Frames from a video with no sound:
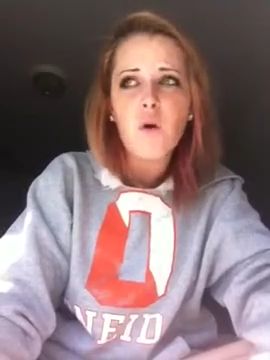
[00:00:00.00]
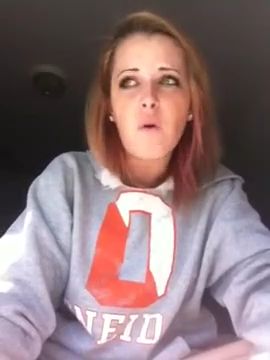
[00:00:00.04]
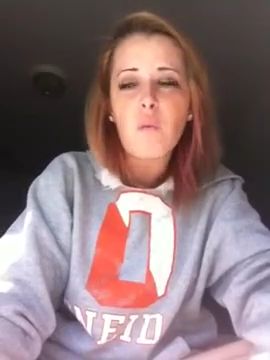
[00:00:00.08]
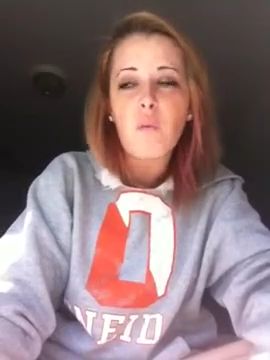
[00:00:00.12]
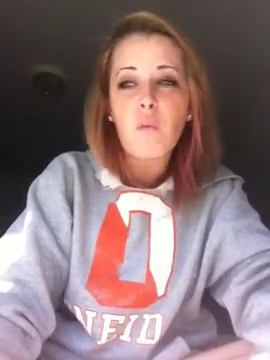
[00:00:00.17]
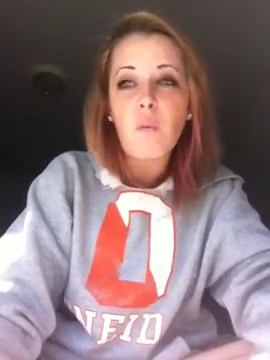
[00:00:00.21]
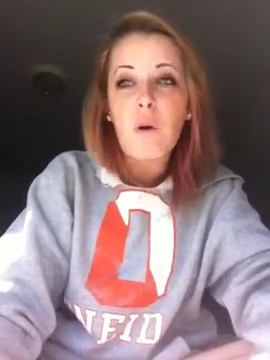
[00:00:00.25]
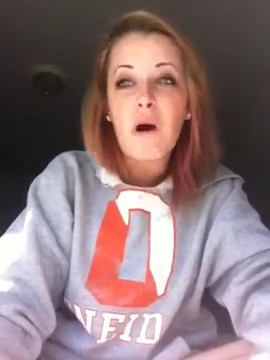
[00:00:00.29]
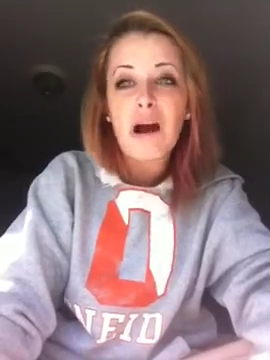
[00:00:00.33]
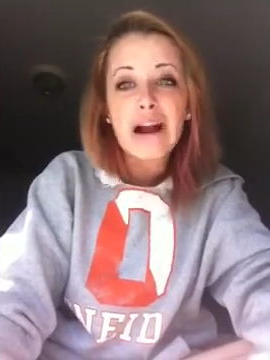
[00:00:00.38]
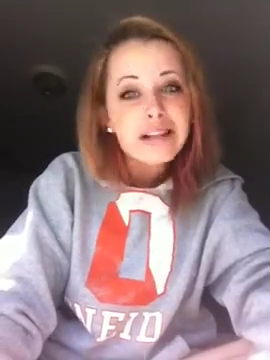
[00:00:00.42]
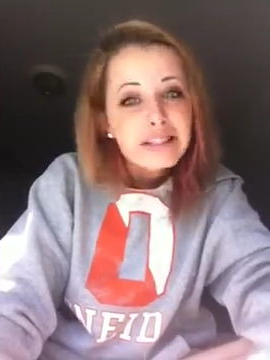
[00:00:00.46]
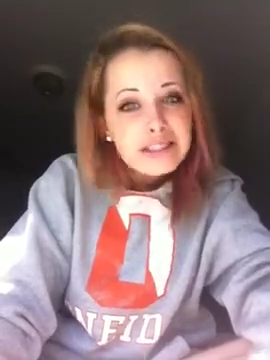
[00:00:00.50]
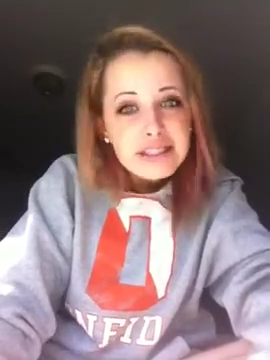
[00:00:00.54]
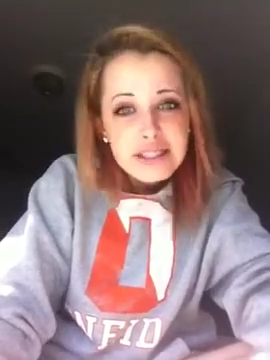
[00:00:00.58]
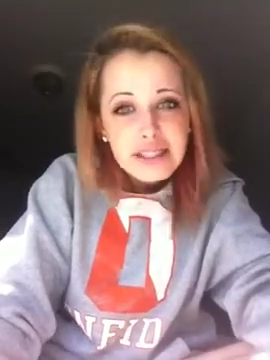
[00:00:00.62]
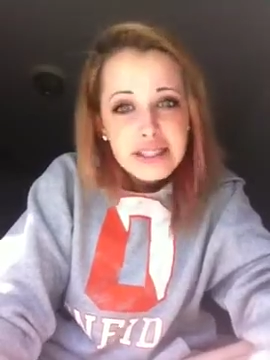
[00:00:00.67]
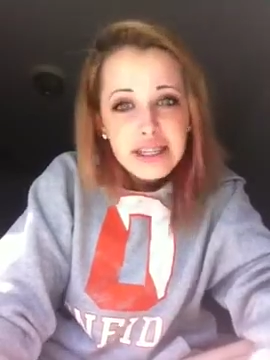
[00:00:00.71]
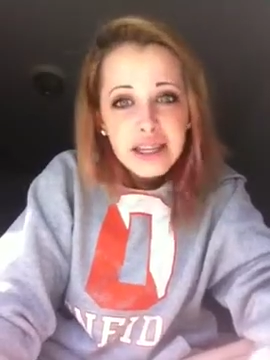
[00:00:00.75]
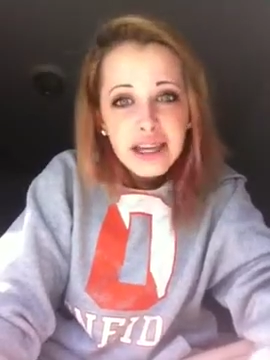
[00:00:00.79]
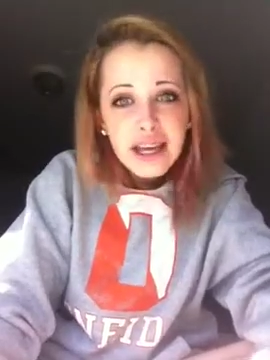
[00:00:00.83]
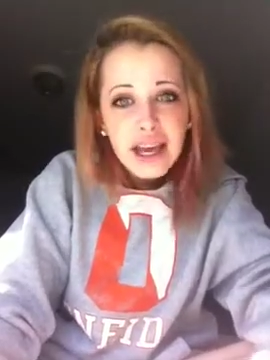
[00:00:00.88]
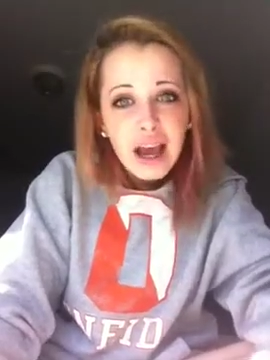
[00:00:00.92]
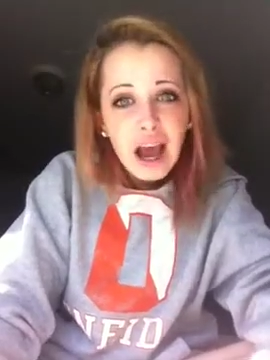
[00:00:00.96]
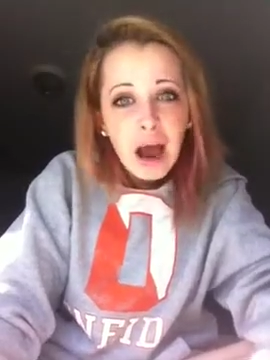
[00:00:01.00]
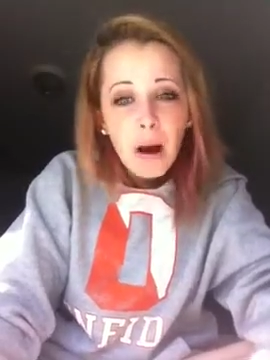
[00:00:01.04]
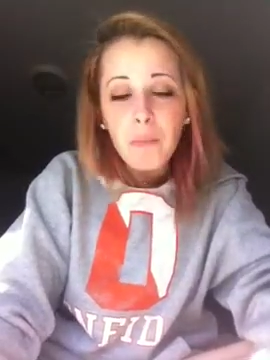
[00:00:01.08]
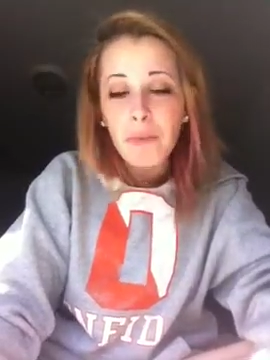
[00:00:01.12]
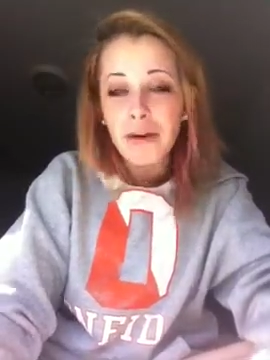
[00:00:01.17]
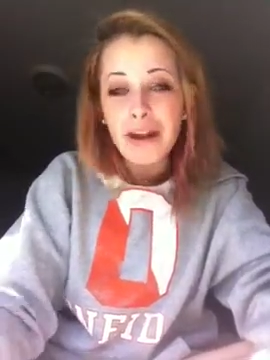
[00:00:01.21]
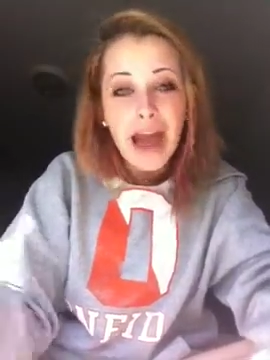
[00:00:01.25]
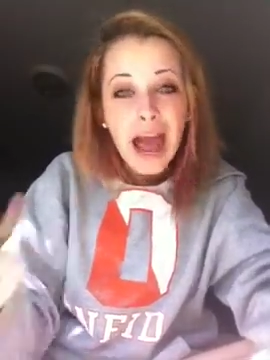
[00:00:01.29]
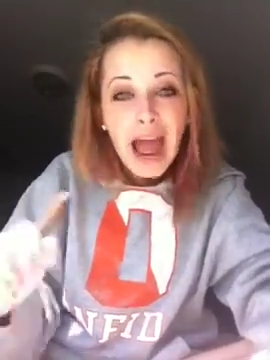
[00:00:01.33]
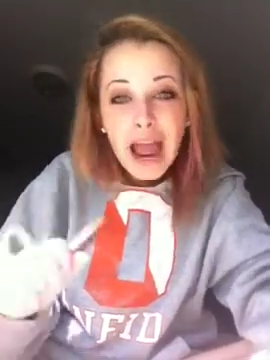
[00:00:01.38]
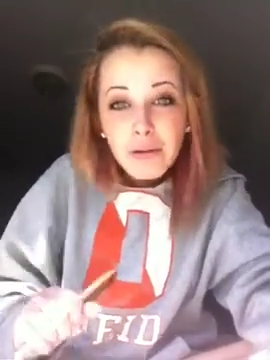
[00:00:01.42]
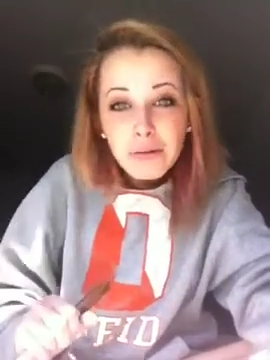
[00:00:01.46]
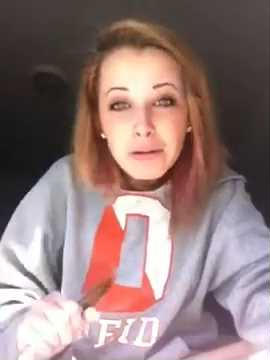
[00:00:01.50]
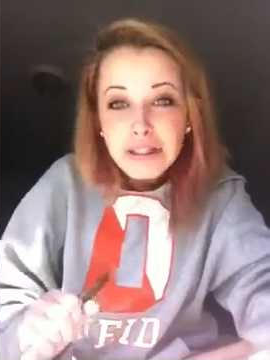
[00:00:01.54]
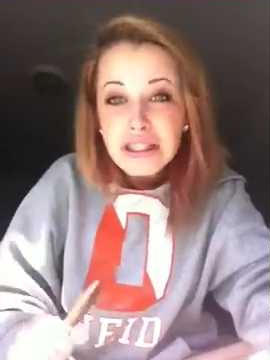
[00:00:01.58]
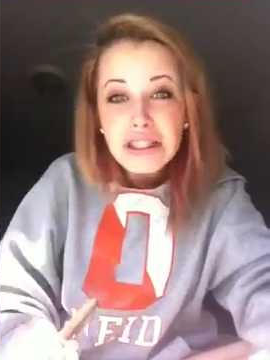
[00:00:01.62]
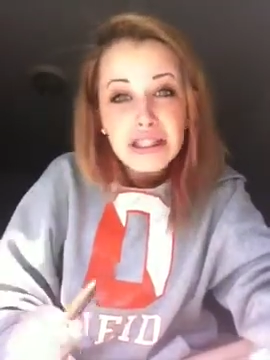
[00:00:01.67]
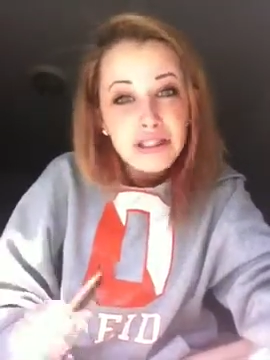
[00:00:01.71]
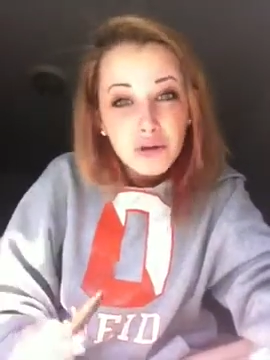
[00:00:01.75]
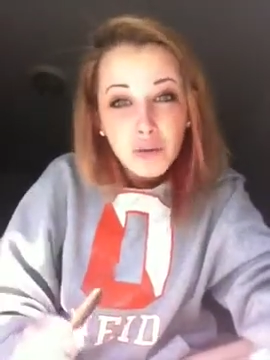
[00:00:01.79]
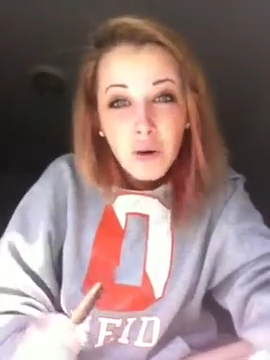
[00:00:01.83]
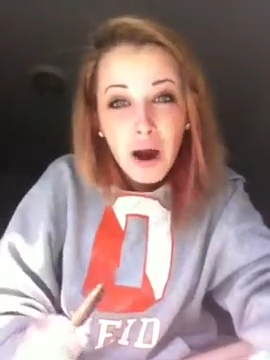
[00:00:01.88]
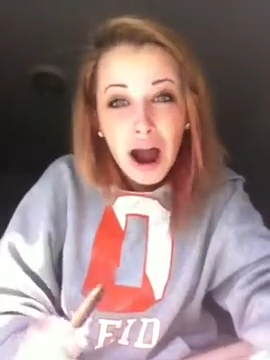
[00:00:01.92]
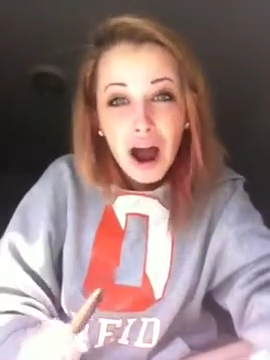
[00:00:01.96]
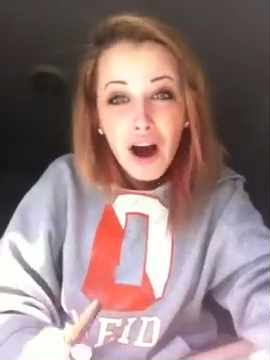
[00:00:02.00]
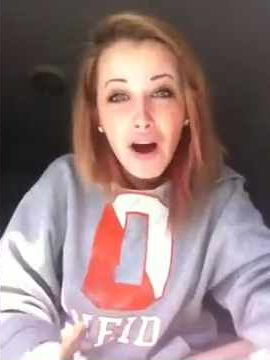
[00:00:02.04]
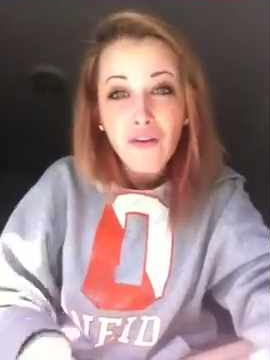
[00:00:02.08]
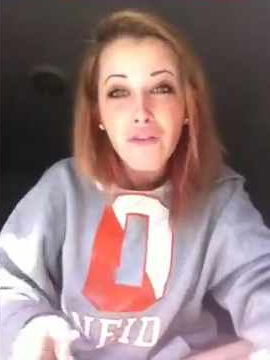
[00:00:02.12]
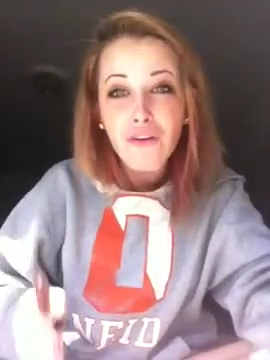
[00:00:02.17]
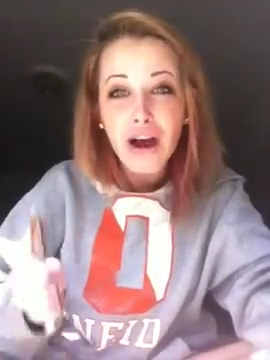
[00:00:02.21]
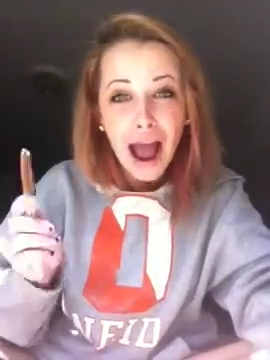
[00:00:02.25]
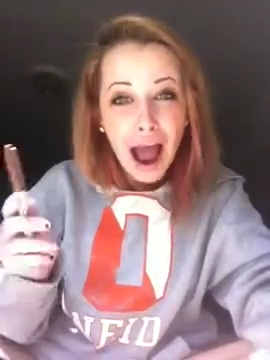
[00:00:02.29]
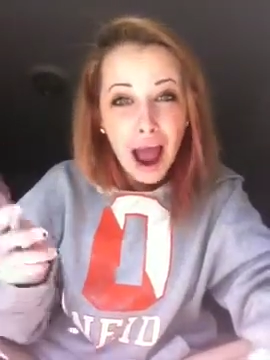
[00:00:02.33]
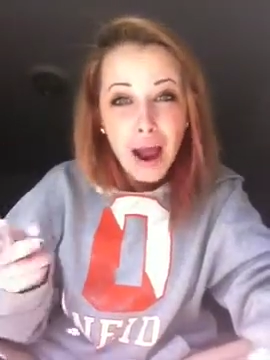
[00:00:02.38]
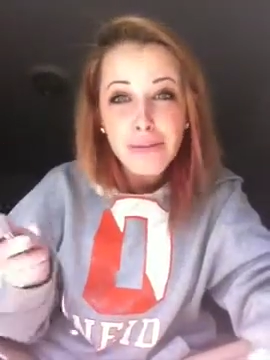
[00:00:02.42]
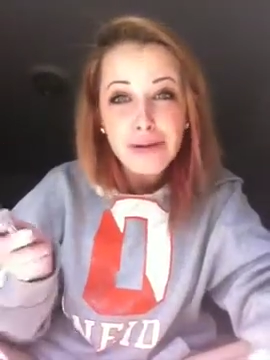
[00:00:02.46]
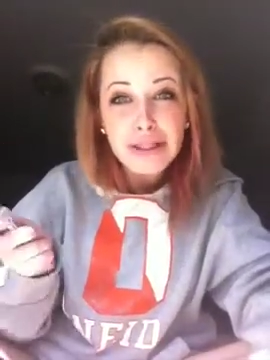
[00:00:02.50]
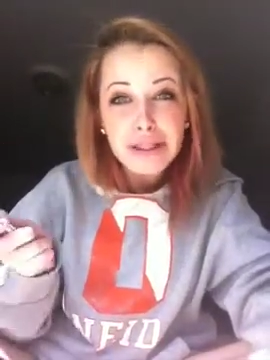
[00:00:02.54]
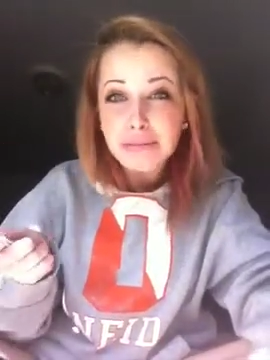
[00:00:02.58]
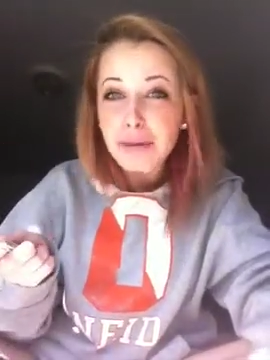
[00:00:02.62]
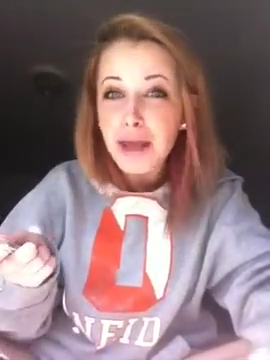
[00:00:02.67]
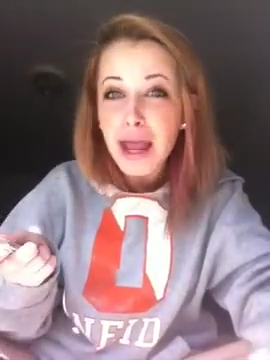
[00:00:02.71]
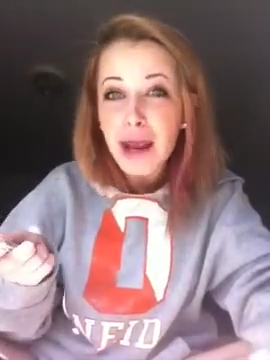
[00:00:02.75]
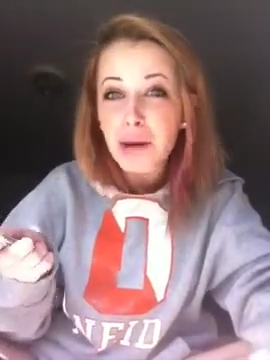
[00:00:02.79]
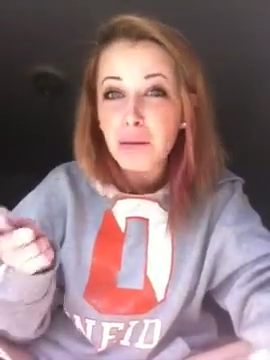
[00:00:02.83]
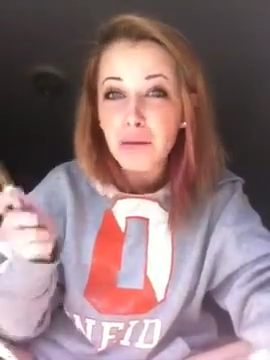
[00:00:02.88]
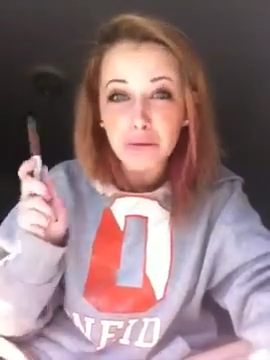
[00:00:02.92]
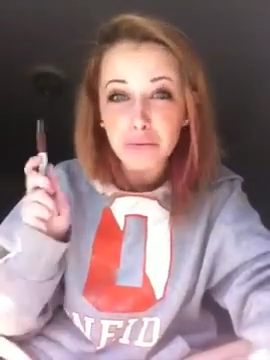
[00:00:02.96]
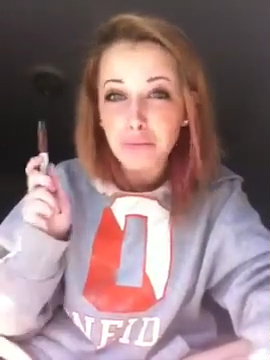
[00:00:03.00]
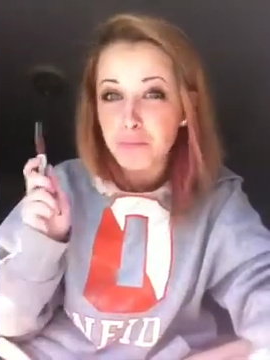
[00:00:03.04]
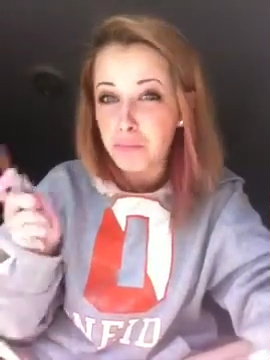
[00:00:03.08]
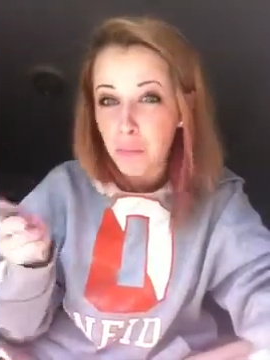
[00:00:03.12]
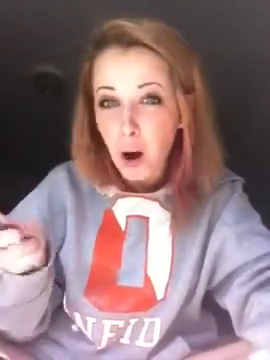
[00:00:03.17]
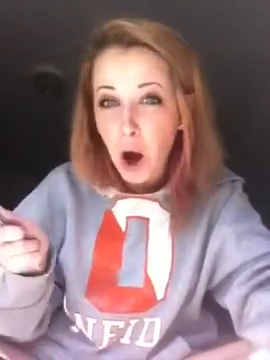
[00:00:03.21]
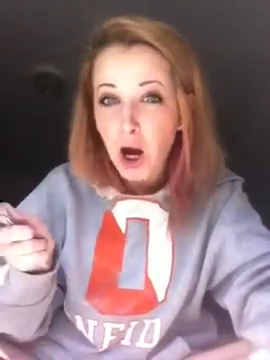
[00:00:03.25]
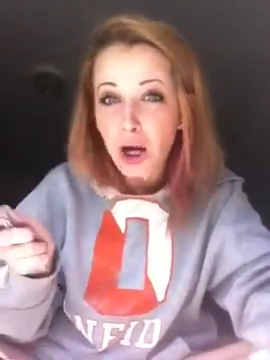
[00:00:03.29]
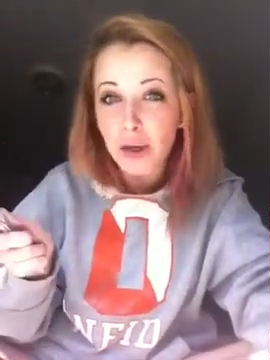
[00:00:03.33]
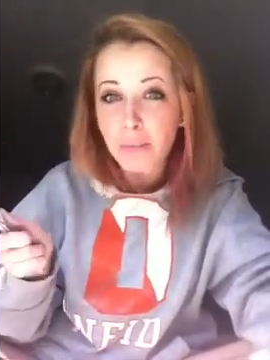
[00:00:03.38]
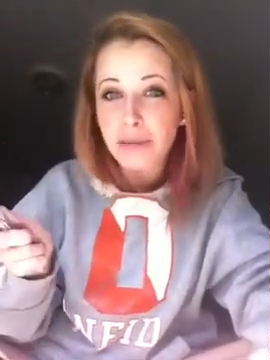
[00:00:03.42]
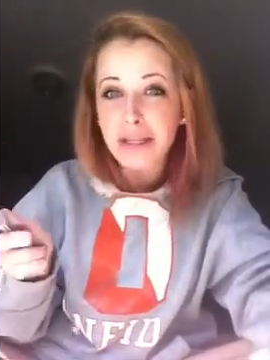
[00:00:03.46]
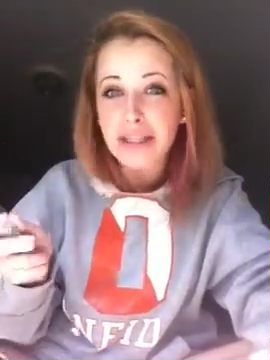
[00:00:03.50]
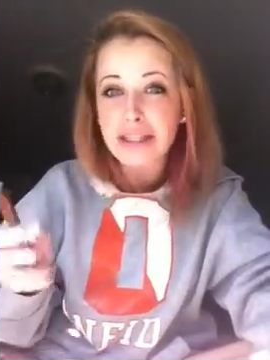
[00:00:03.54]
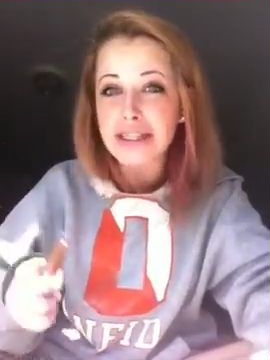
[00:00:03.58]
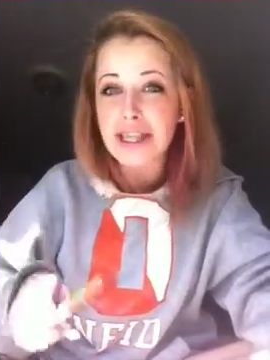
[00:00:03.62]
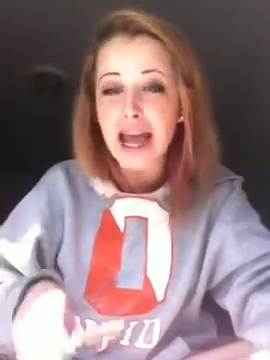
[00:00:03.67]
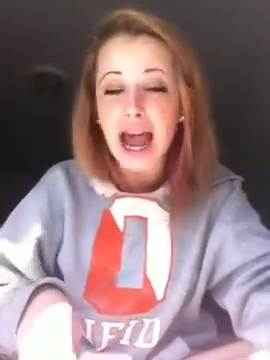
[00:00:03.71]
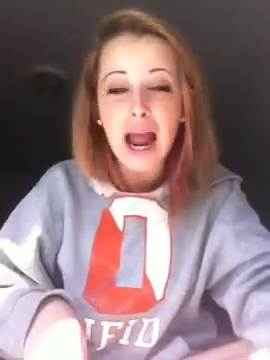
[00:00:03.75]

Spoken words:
what? When I was 12, I was playing with Barbies.